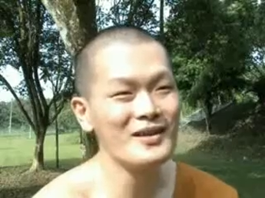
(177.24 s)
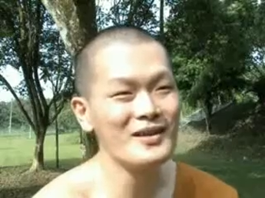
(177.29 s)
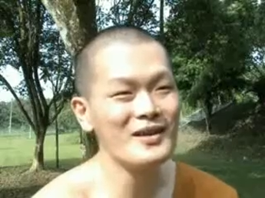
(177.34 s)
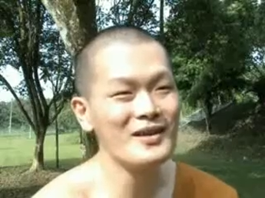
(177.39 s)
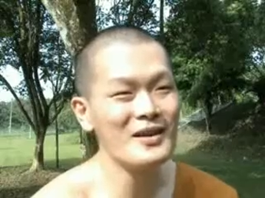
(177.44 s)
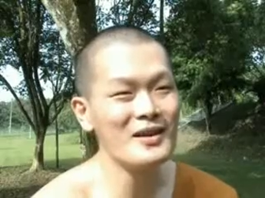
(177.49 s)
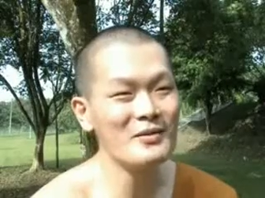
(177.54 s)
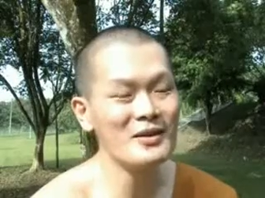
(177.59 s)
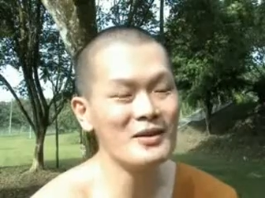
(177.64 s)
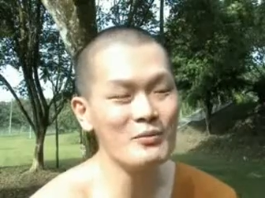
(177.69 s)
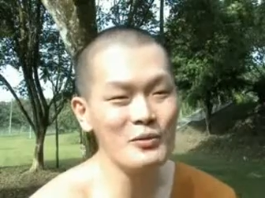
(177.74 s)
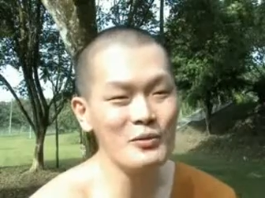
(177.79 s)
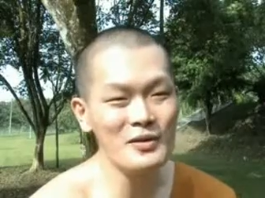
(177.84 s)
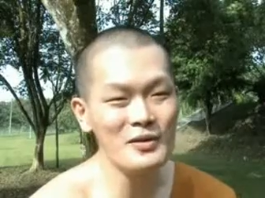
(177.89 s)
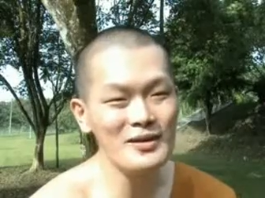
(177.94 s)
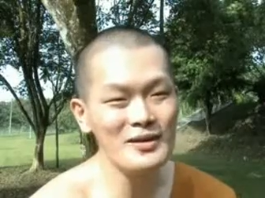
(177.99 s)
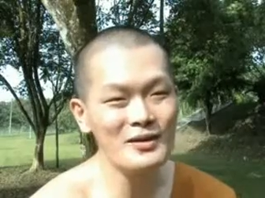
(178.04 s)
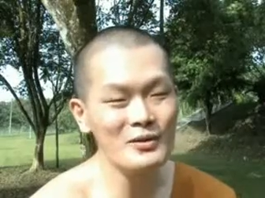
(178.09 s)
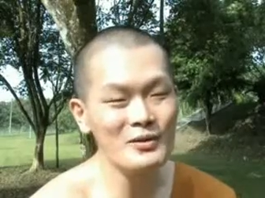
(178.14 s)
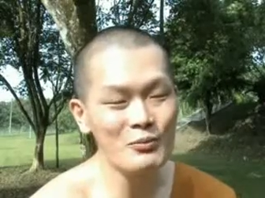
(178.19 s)
the the
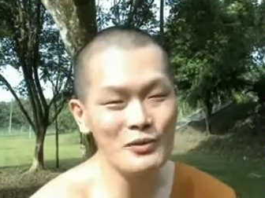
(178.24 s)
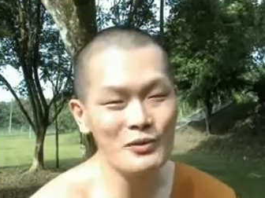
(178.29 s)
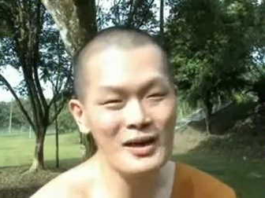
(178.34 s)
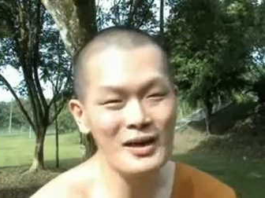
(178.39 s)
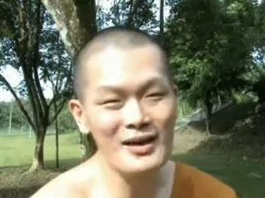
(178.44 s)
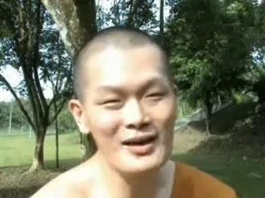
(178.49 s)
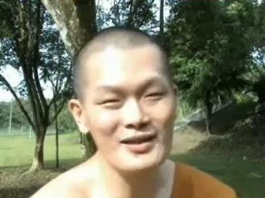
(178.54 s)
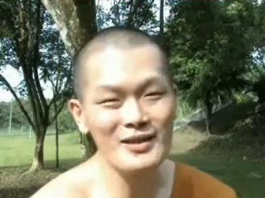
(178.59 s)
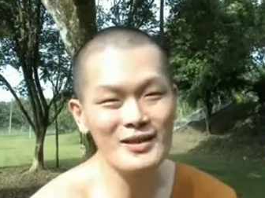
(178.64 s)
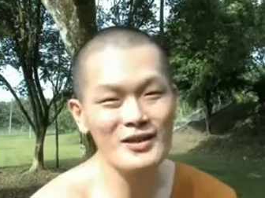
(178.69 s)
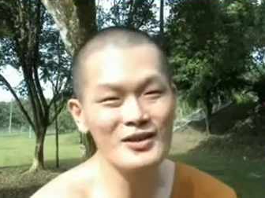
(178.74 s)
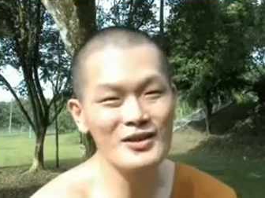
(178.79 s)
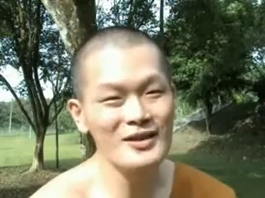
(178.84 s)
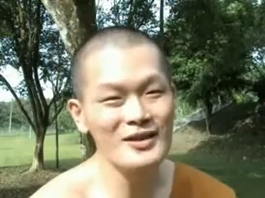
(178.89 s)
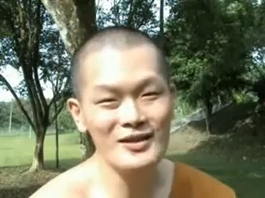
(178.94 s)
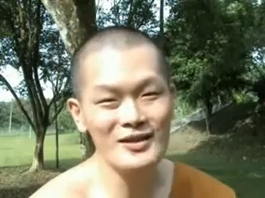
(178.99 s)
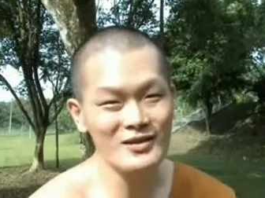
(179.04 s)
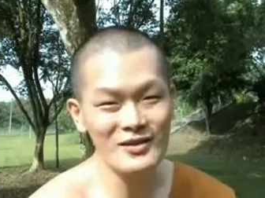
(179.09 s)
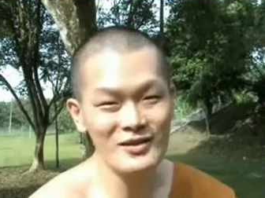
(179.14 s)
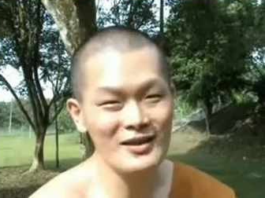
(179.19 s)
Buddhi, the Buddha's
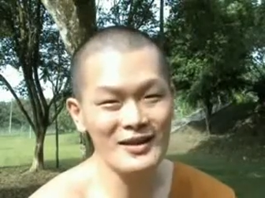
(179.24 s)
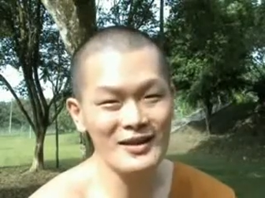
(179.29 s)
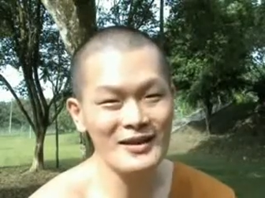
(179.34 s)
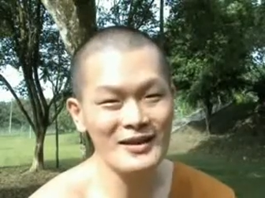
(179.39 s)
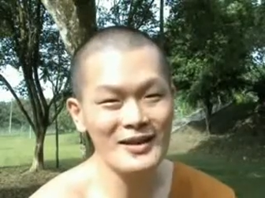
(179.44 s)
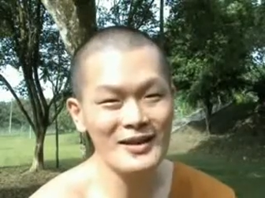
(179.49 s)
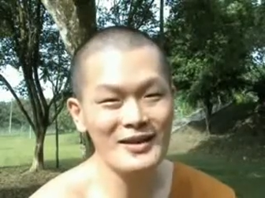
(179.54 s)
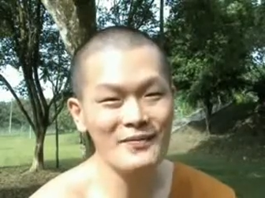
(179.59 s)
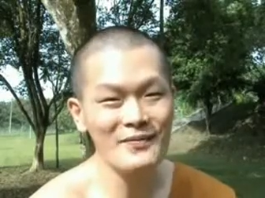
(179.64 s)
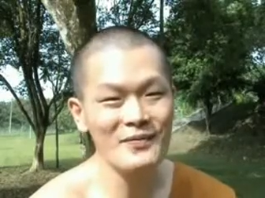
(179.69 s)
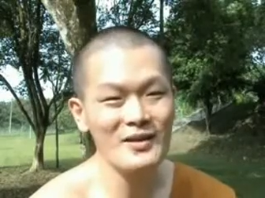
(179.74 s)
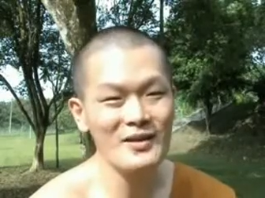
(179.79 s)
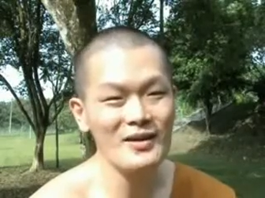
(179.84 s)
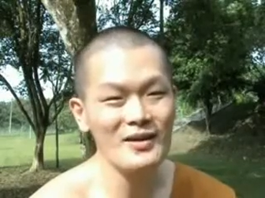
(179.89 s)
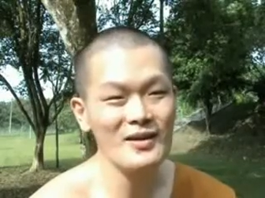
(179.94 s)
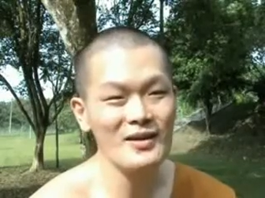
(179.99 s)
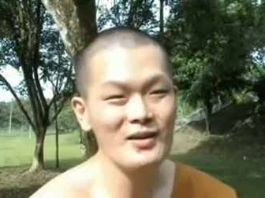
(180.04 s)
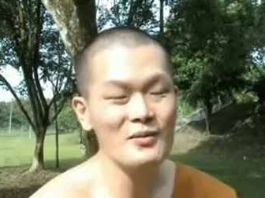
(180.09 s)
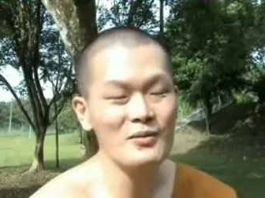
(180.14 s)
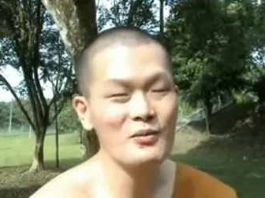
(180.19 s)
teaching is not like that.
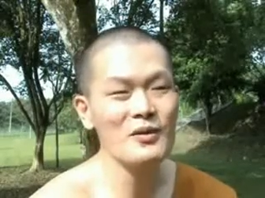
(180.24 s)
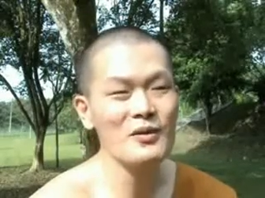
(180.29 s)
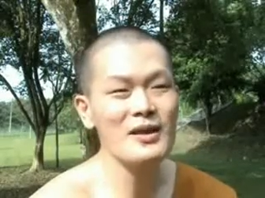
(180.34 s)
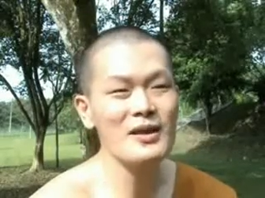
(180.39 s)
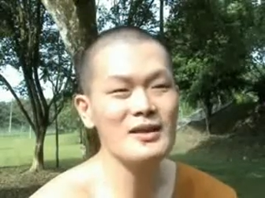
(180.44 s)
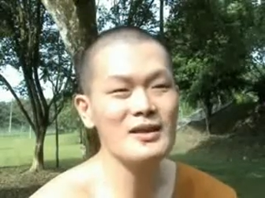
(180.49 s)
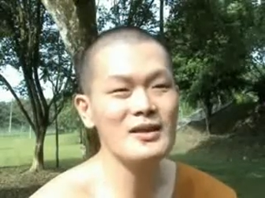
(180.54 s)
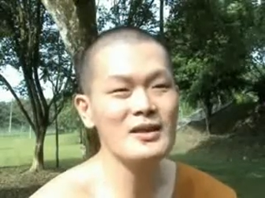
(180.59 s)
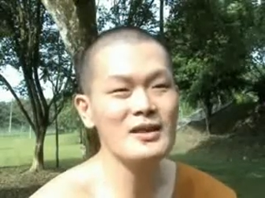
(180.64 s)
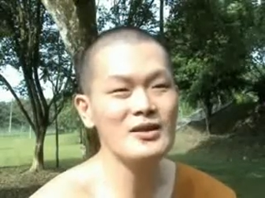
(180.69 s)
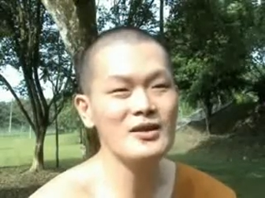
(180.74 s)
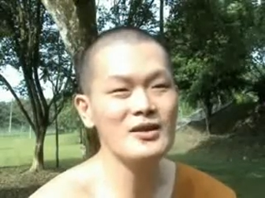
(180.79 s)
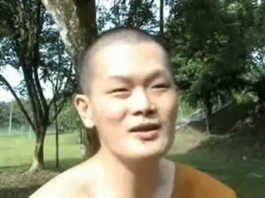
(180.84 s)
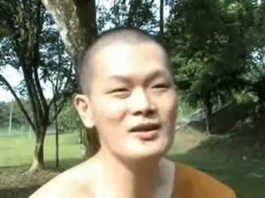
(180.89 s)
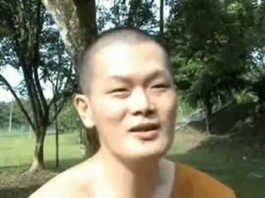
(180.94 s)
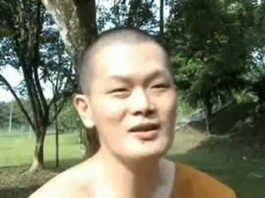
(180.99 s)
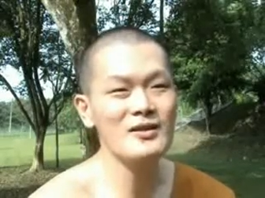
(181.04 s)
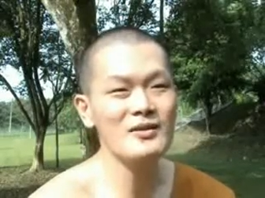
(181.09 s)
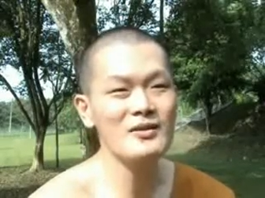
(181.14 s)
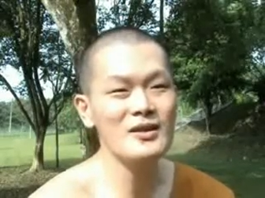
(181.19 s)
Buddha's
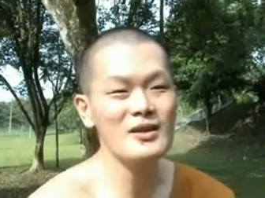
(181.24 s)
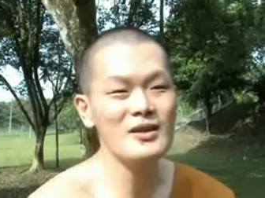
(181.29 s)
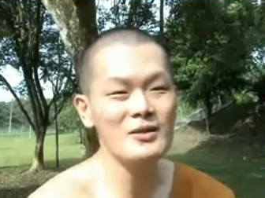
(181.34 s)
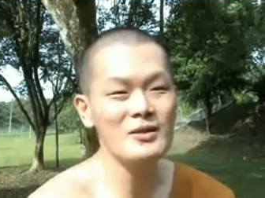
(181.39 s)
teaching